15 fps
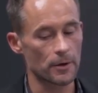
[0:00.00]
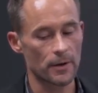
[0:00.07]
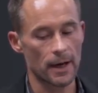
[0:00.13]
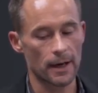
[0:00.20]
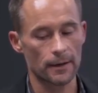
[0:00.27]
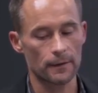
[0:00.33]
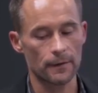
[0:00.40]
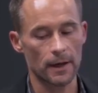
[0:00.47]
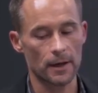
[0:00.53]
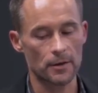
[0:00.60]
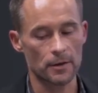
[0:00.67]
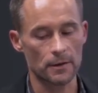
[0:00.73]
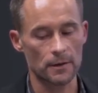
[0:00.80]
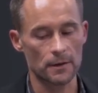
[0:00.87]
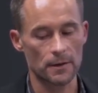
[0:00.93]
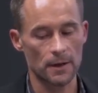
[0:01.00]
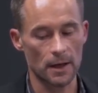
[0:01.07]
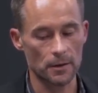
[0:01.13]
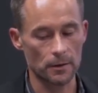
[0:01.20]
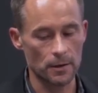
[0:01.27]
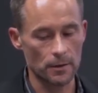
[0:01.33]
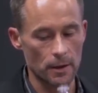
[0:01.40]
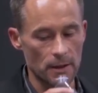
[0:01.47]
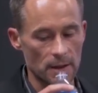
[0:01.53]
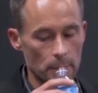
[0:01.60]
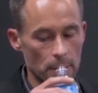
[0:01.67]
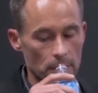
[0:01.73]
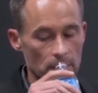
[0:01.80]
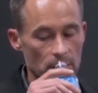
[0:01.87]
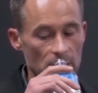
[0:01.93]
tract infections, and sexually
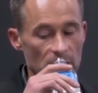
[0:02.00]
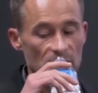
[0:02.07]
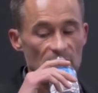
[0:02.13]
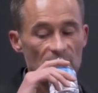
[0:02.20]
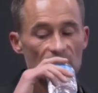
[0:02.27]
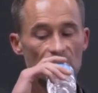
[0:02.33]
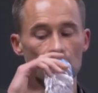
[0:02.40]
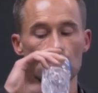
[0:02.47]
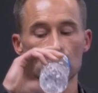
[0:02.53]
transmitted diseases.